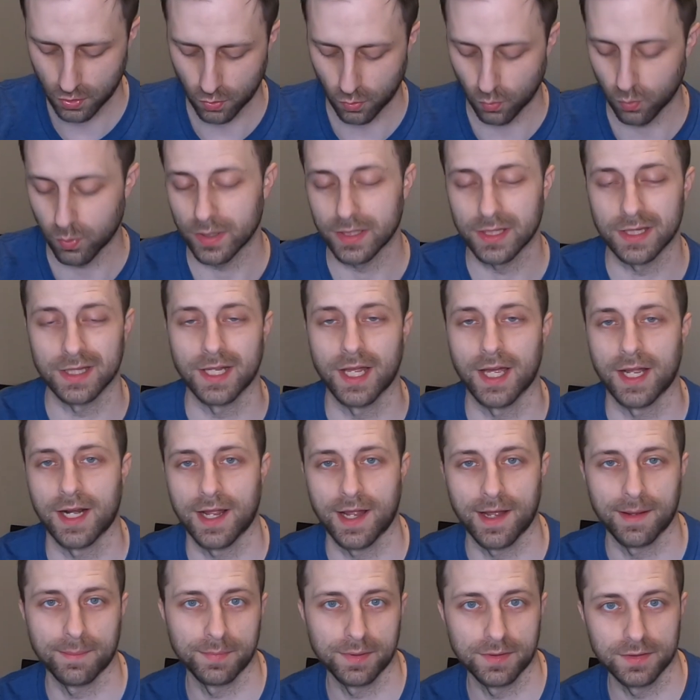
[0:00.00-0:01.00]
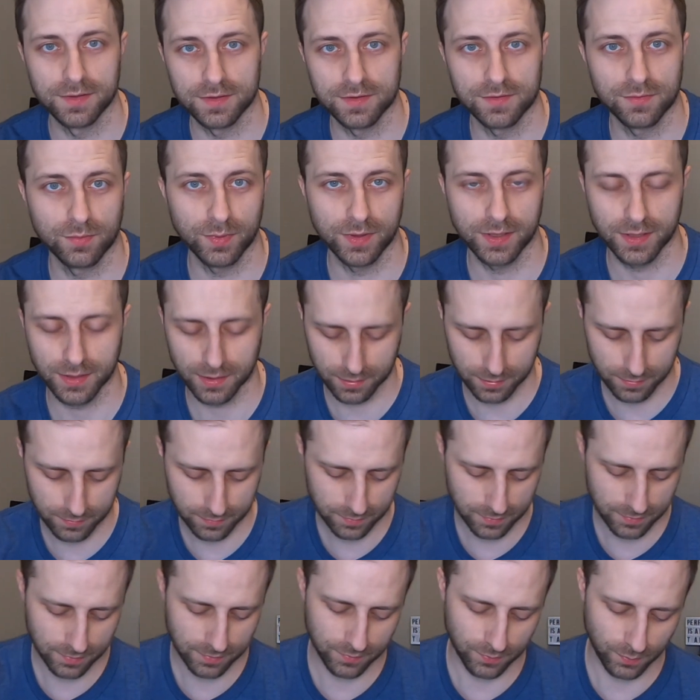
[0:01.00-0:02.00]
when that happens, when
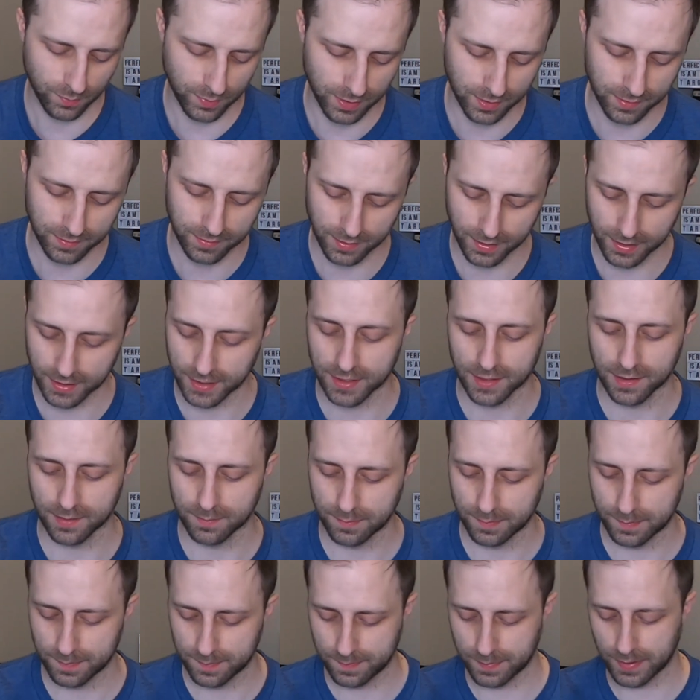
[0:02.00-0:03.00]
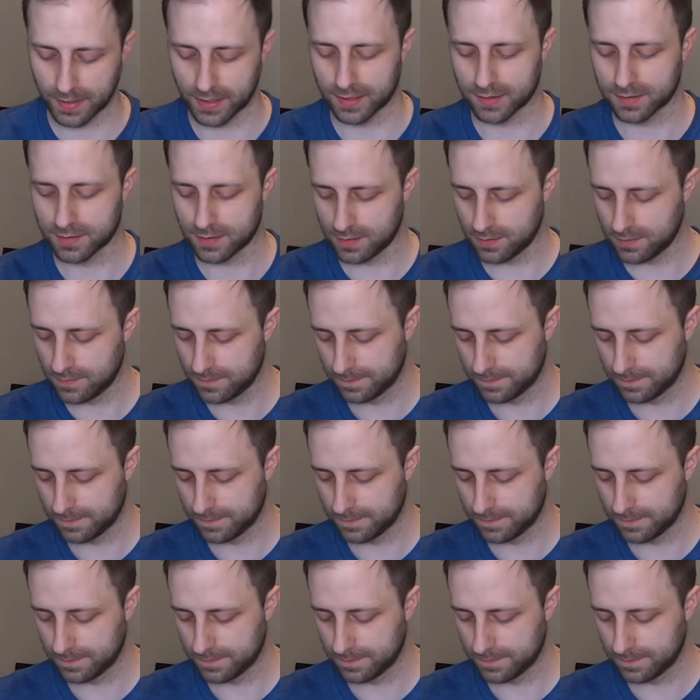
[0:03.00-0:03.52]
I get it painted.